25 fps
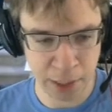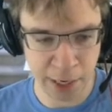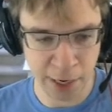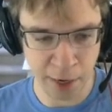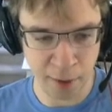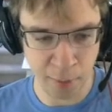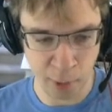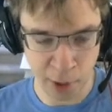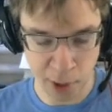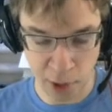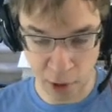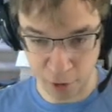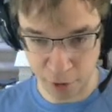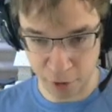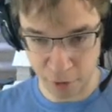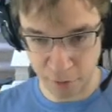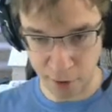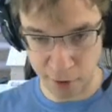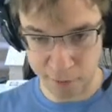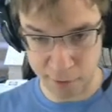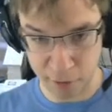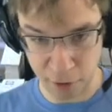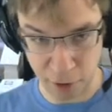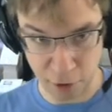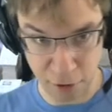We are
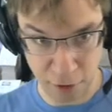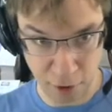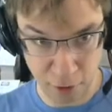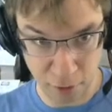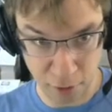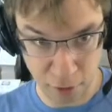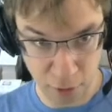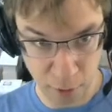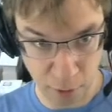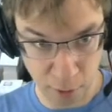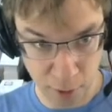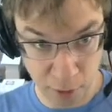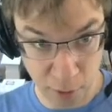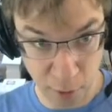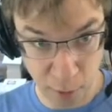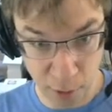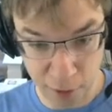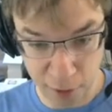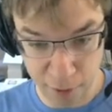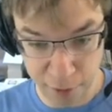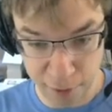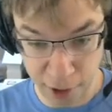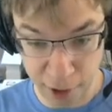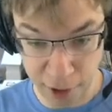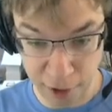surviving this turn, so we're going to win
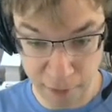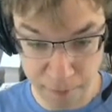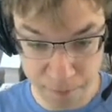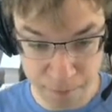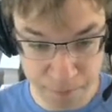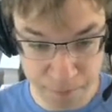the fight.